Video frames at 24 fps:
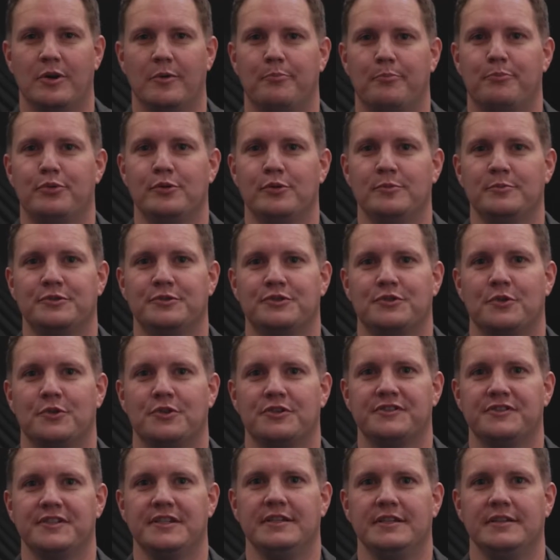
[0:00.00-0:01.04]

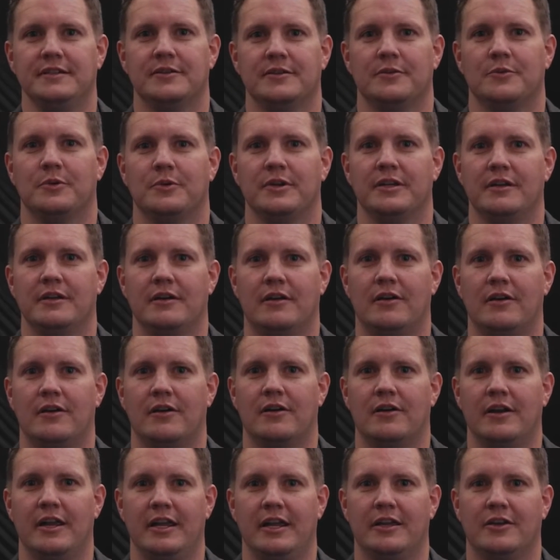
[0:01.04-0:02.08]
Boomsourcing. We
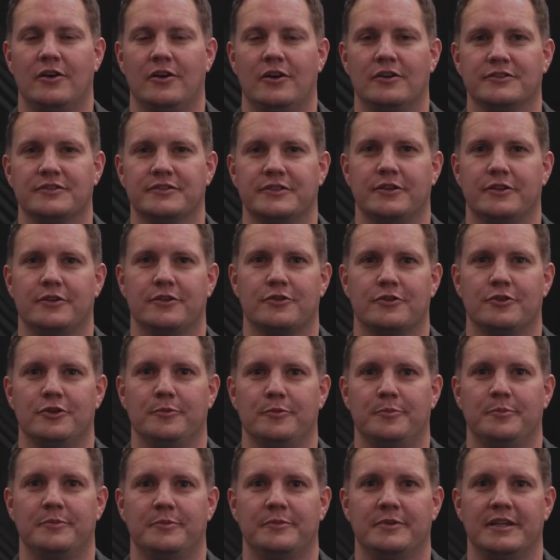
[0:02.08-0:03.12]
are a call center
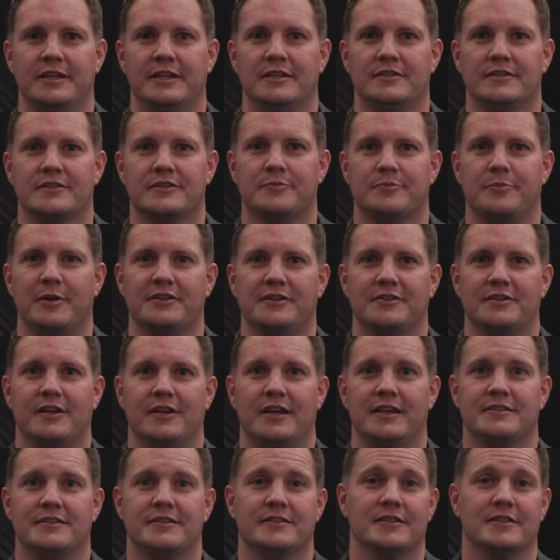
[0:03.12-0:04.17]
group that
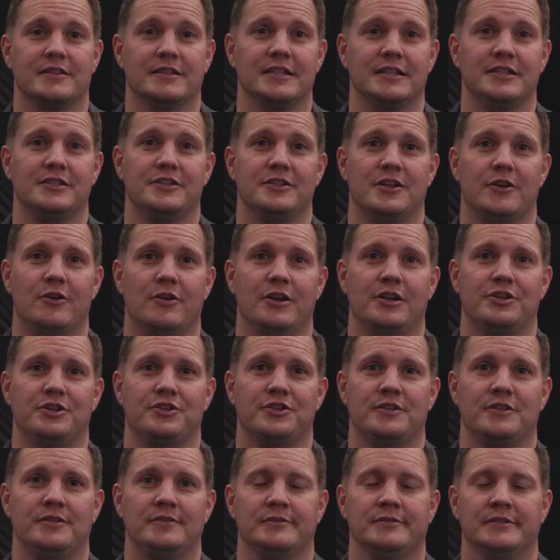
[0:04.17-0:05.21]
specializes in lead
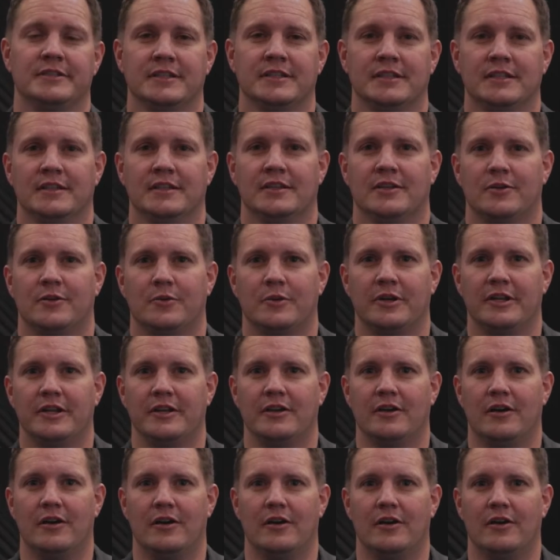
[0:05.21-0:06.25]
generation.
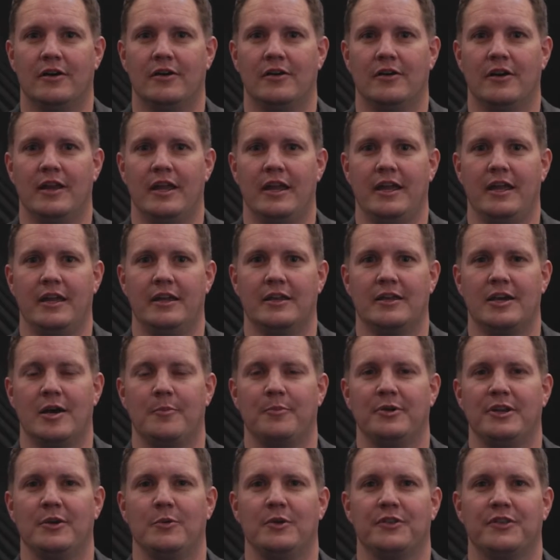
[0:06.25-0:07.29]
We are a
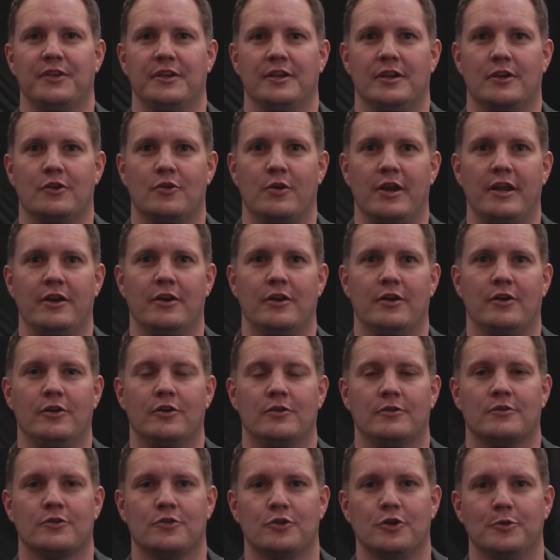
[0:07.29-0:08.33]
company within a greater
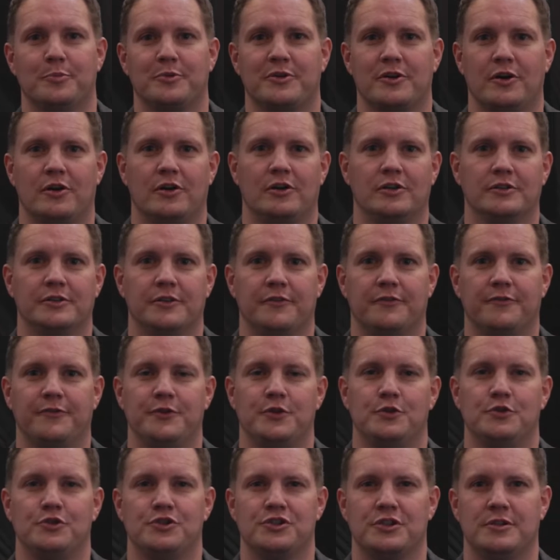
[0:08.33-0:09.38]
group called
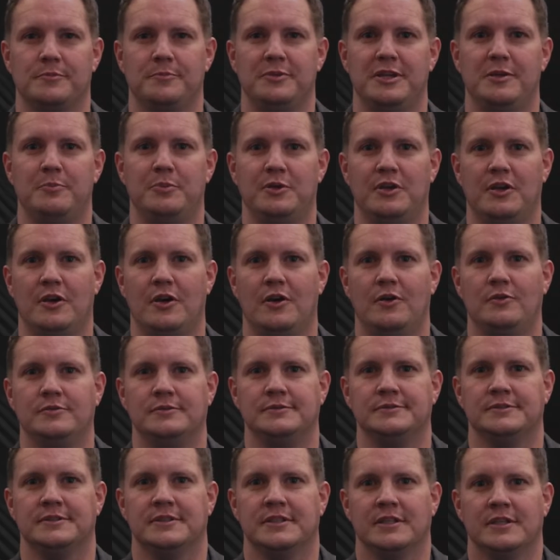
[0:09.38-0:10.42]
Fusion BPO
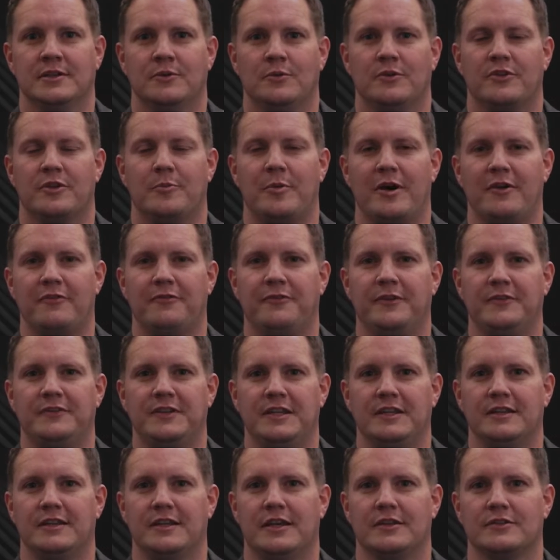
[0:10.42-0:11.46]
with about
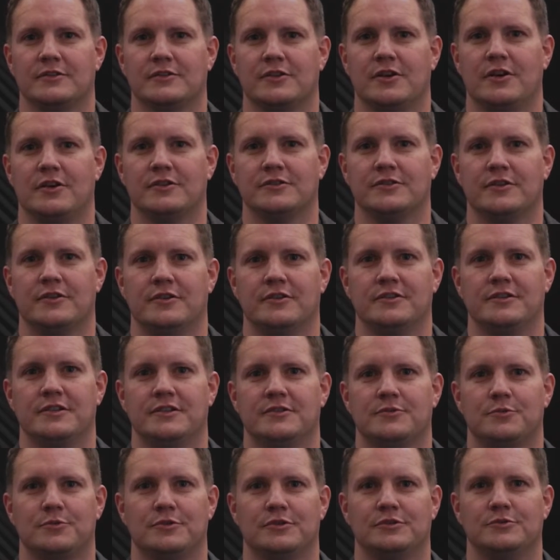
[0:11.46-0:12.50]
15,000 call center
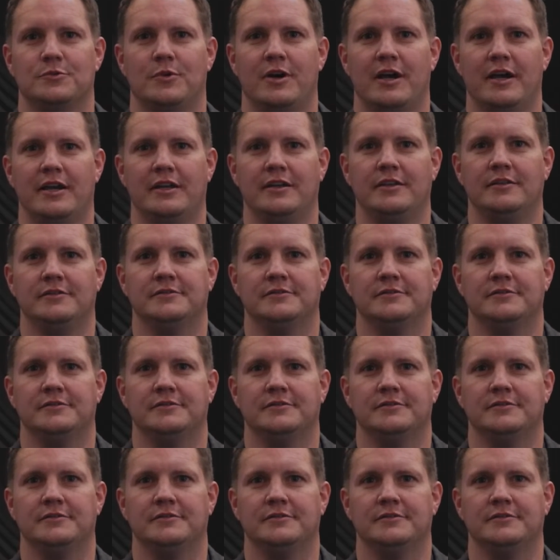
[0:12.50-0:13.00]
seats worldwide.